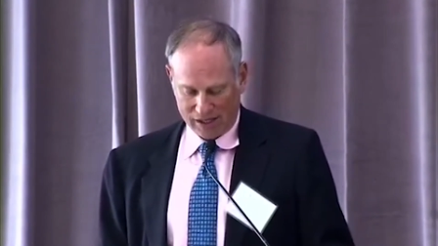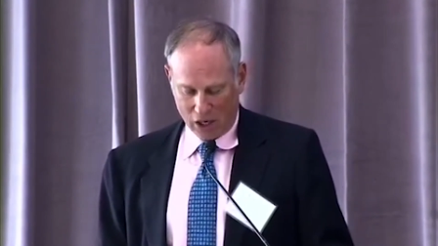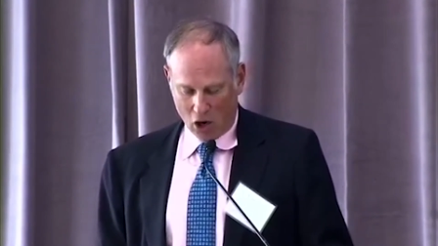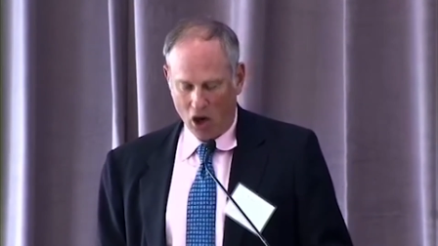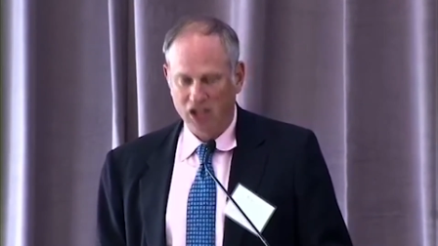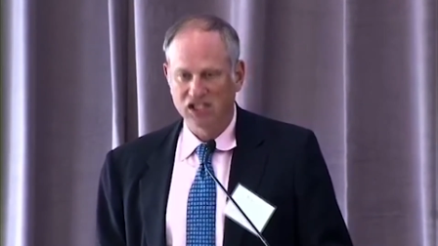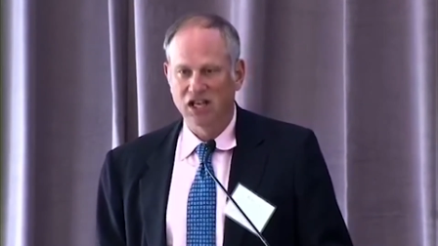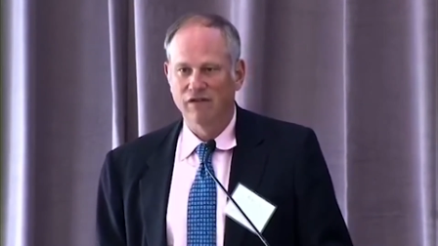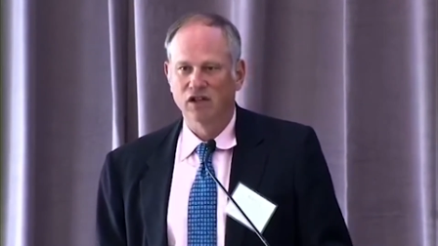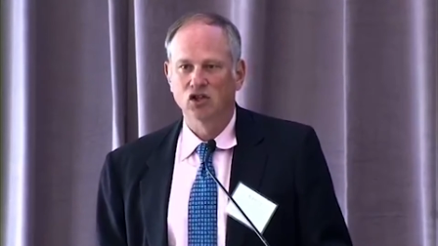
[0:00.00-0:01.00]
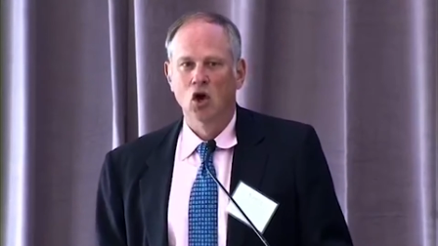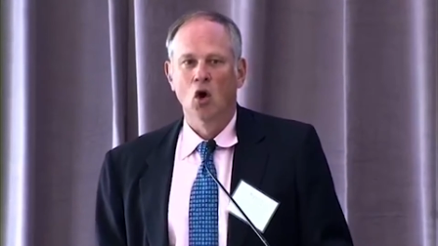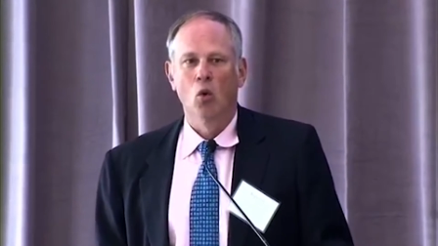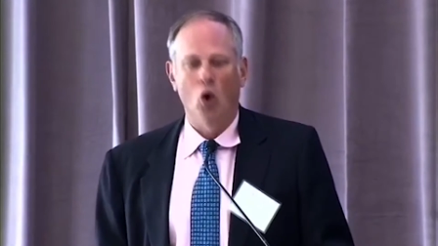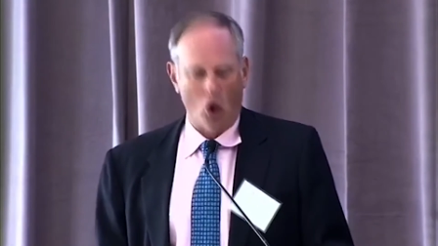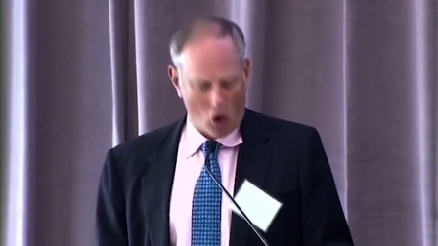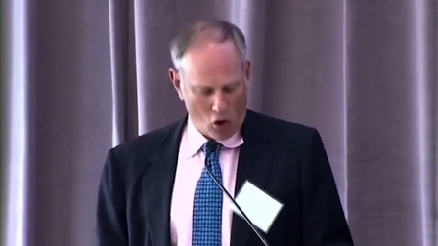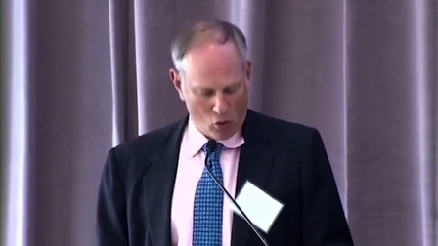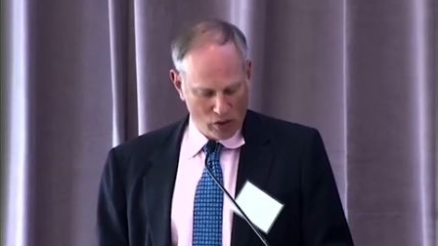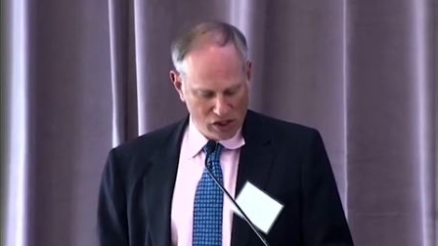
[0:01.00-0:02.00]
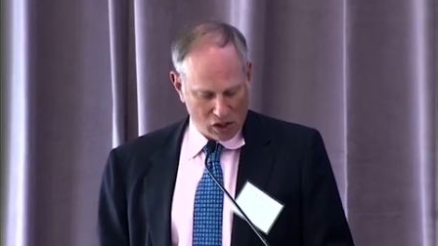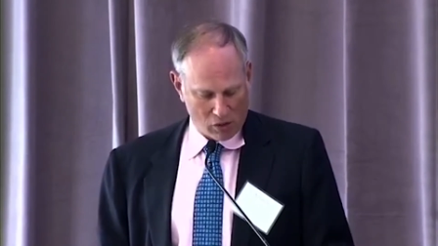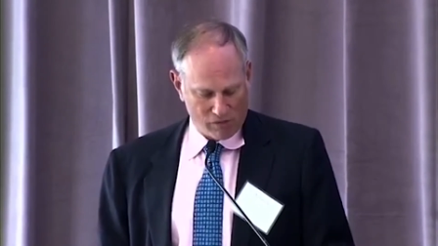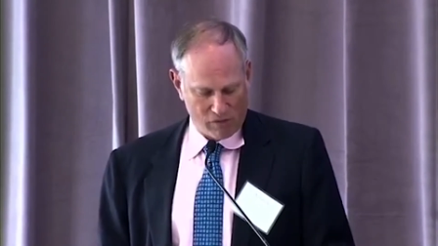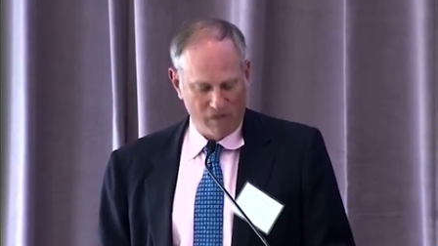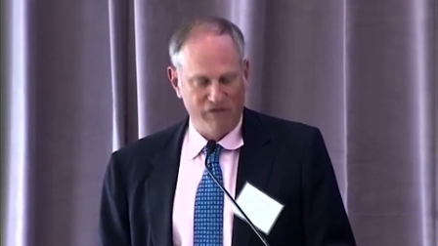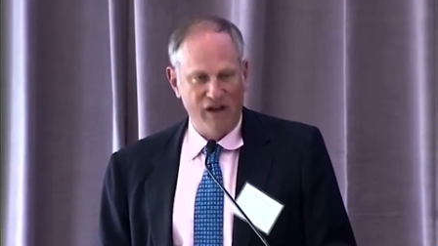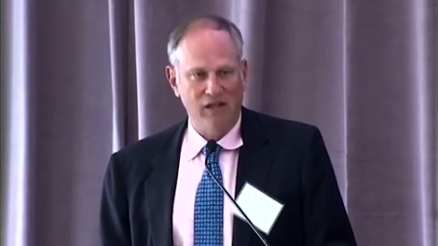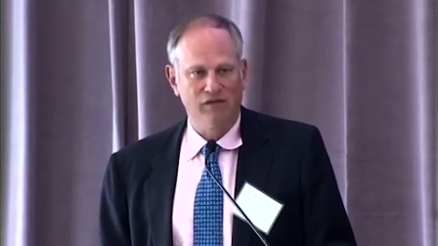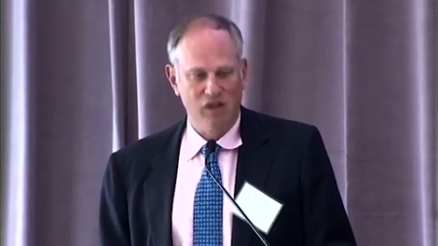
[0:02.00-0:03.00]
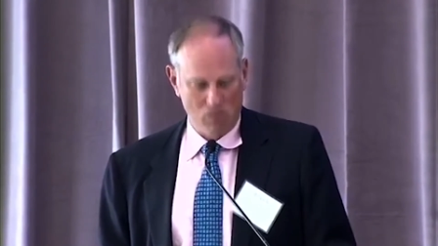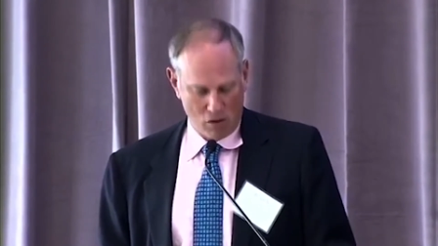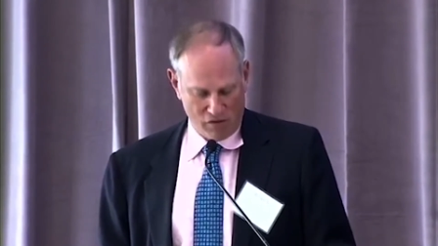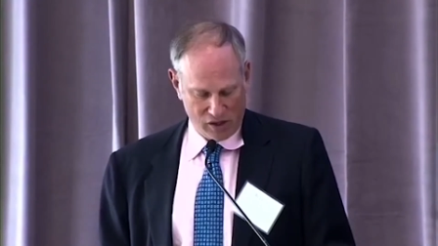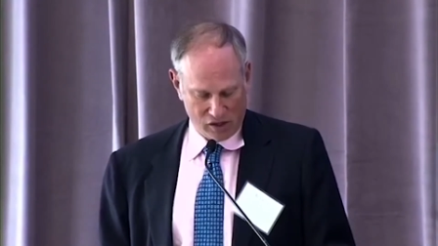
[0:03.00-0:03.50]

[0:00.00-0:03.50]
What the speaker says: and cost savings will all result from effectively moving